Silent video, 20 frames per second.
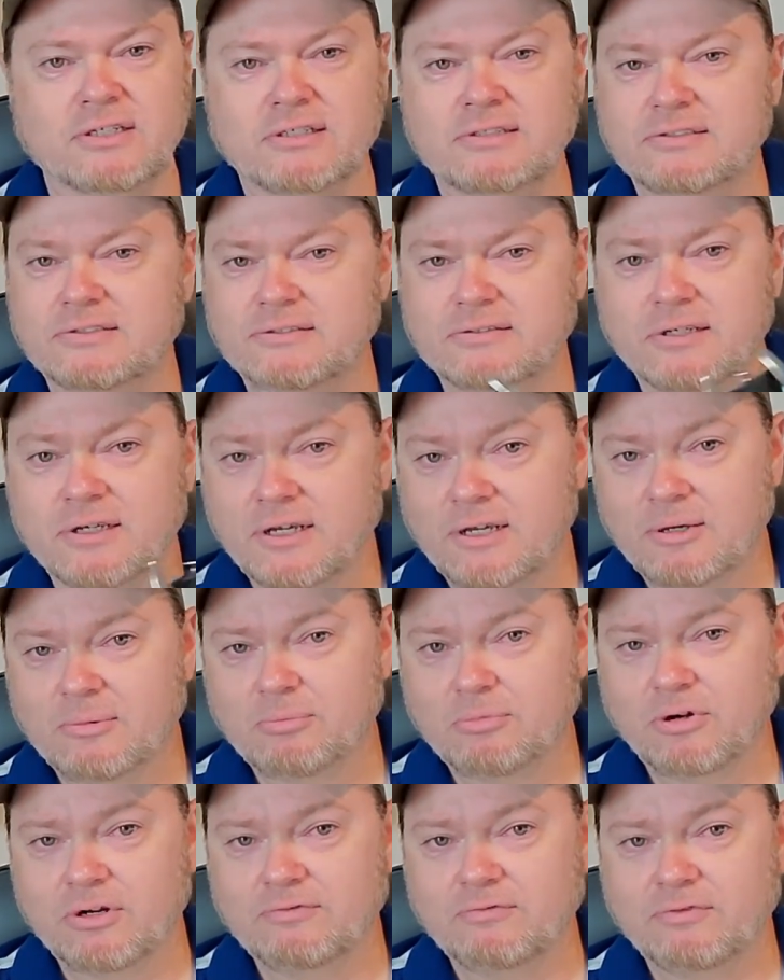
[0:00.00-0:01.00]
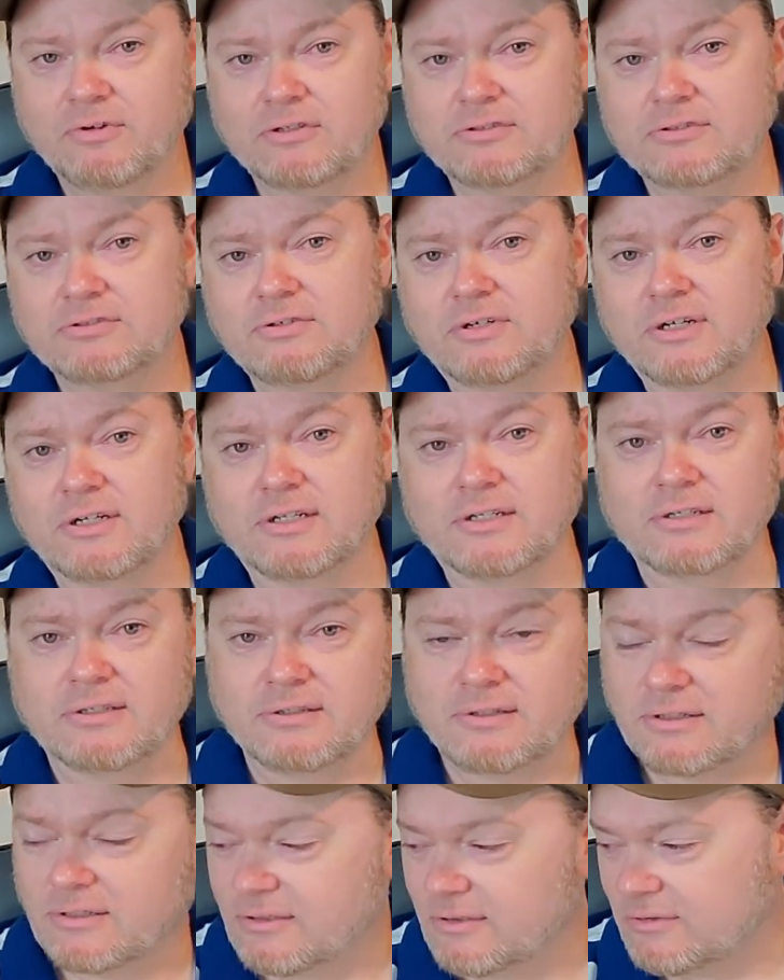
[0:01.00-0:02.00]
It's pretty frustrating.
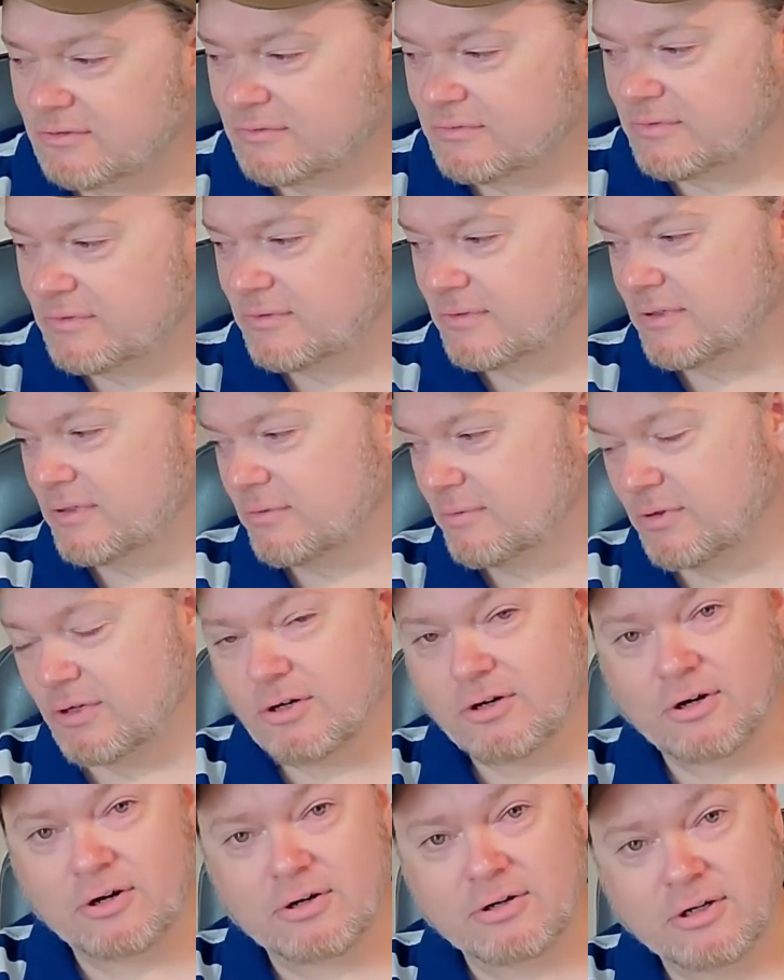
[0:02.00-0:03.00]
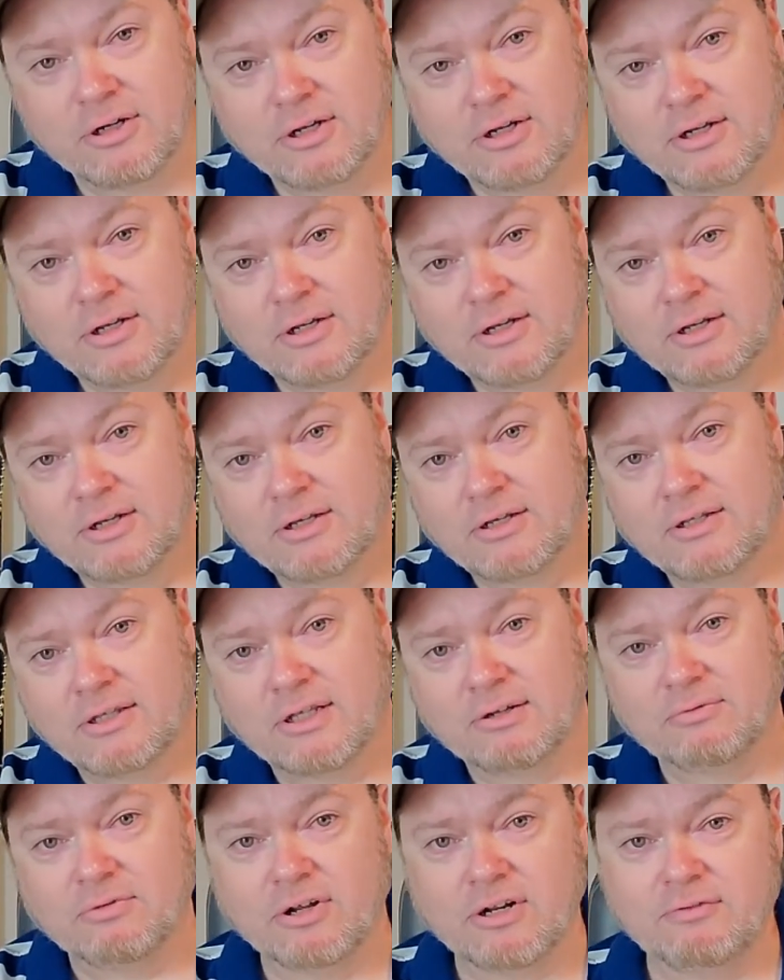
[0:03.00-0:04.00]
Here we are
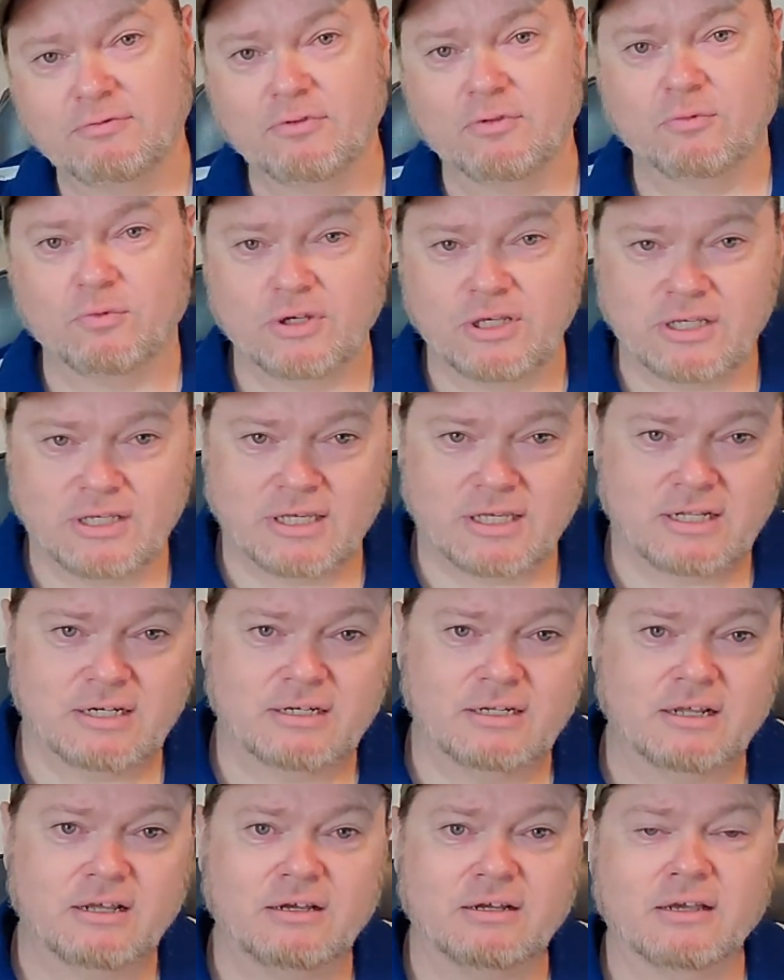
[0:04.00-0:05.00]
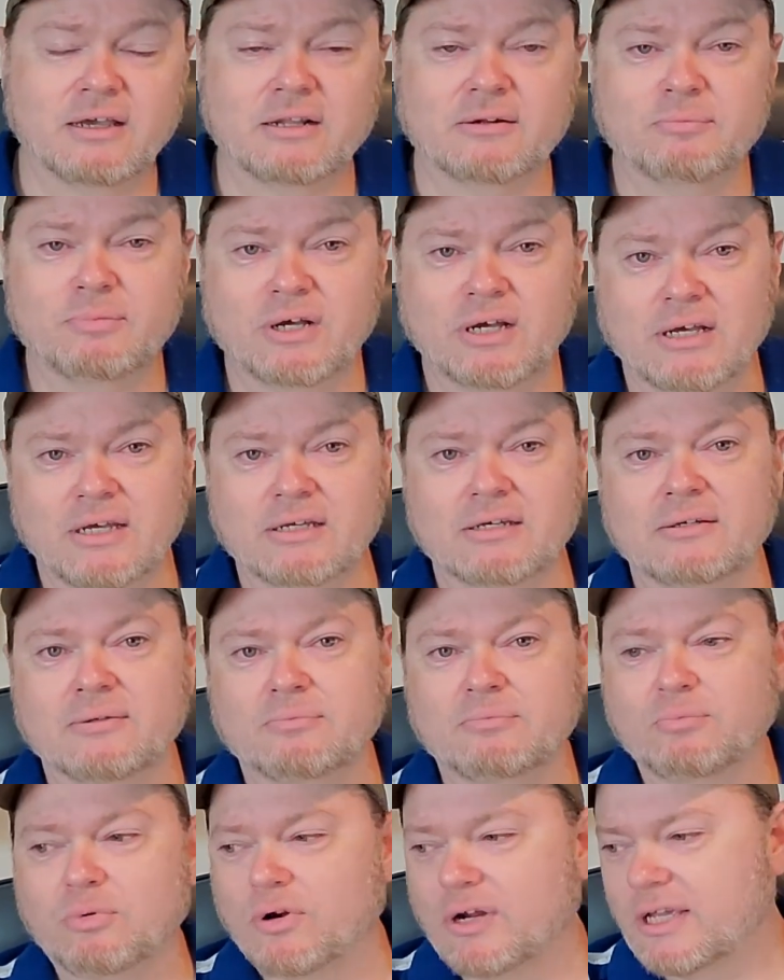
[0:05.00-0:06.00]
getting ready for the weekend and now I gotta buy a
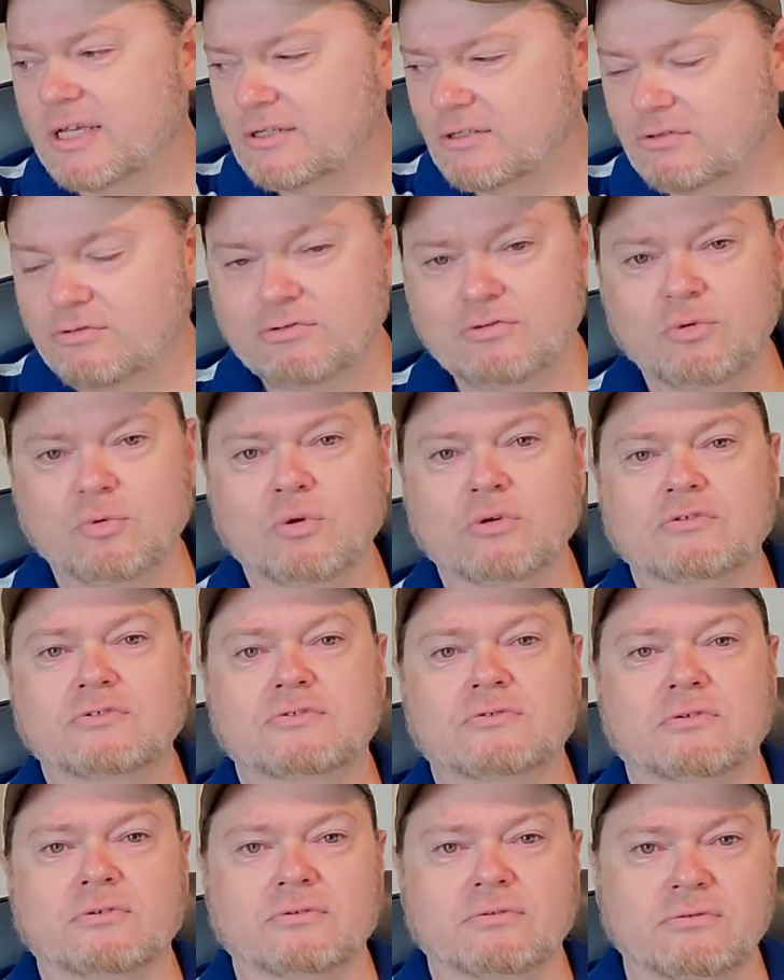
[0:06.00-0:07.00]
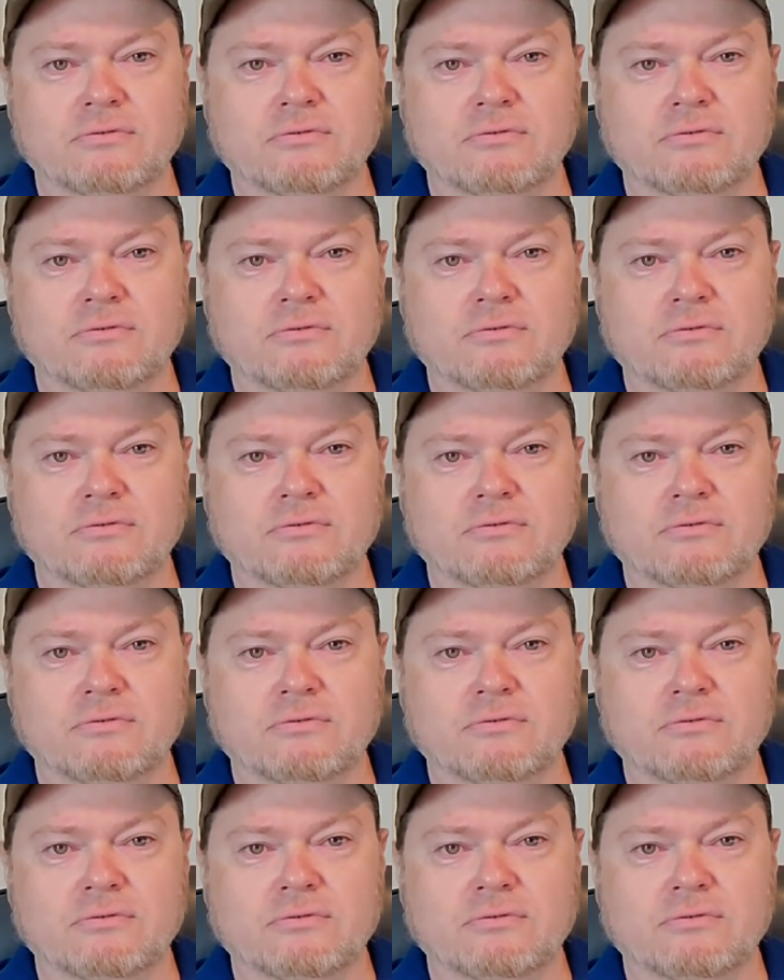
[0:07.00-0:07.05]
brand new corkscrew.